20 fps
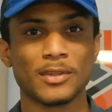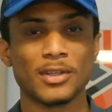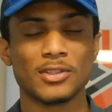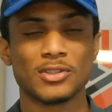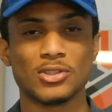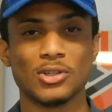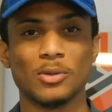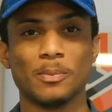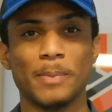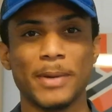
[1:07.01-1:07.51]

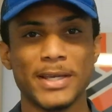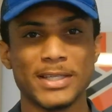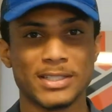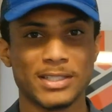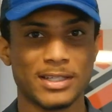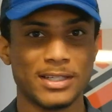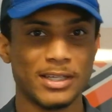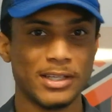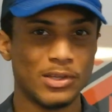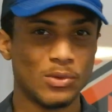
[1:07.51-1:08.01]
So
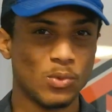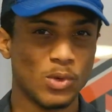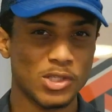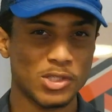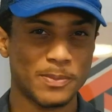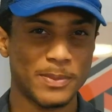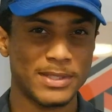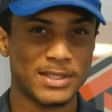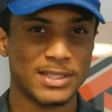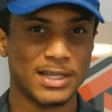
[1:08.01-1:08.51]
basically, you want
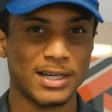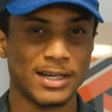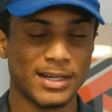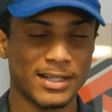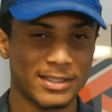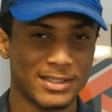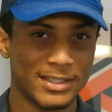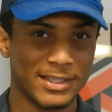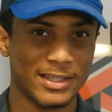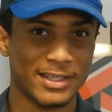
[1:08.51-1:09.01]
to be
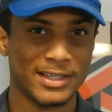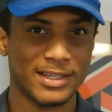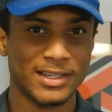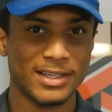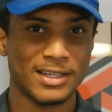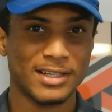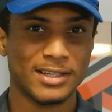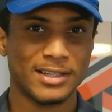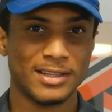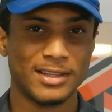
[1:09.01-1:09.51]
targeting
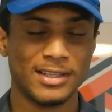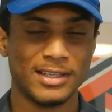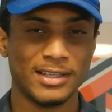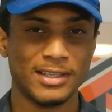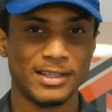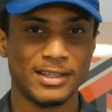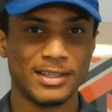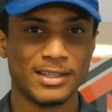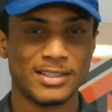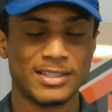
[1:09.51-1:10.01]

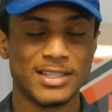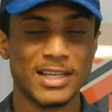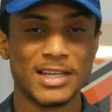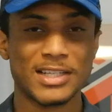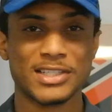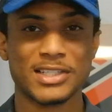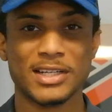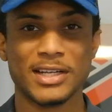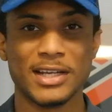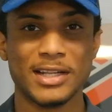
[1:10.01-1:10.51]
the
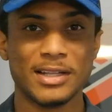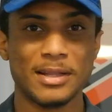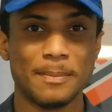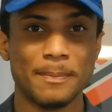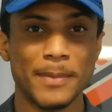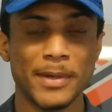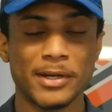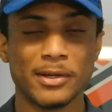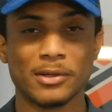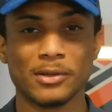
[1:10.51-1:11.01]
section in the
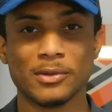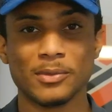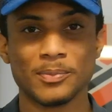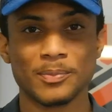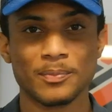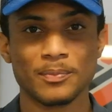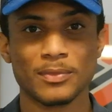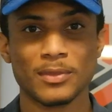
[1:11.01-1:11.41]
middle